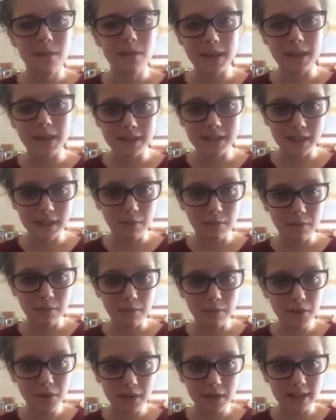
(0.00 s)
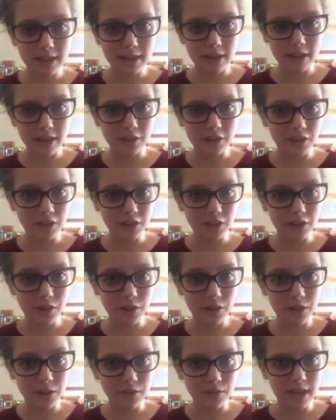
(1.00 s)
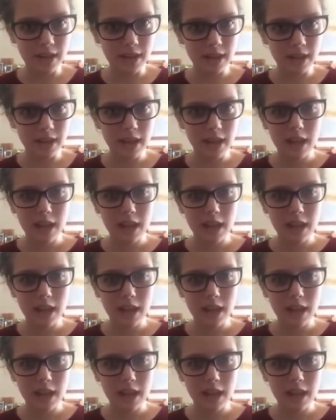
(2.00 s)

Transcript: because the community there is just so unique.